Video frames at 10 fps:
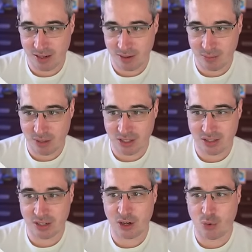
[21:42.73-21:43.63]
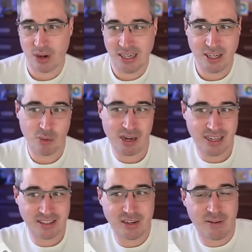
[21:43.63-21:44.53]
right here, which is
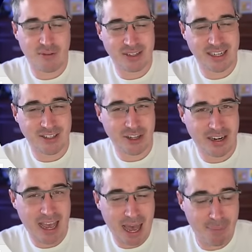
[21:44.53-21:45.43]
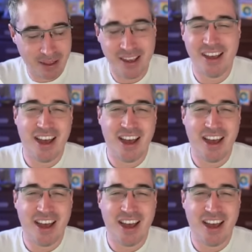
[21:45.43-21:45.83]
grainygradients.vercel.app.